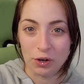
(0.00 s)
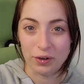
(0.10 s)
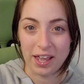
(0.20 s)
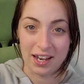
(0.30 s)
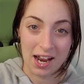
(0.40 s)

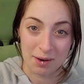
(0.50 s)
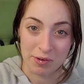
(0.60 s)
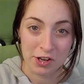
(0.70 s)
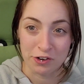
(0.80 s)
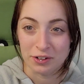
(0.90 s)
Okay,
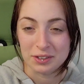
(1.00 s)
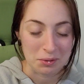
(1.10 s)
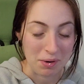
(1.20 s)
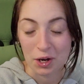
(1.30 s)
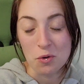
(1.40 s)
I'm here
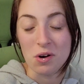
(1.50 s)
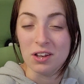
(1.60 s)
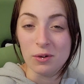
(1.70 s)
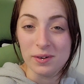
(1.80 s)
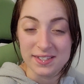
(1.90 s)
in my
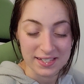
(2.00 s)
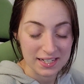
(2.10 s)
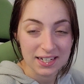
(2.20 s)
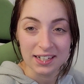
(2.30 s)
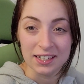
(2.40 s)
koala
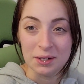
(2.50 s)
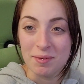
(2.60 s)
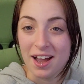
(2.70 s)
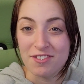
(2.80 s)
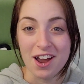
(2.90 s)
onesie.
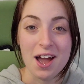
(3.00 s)
I've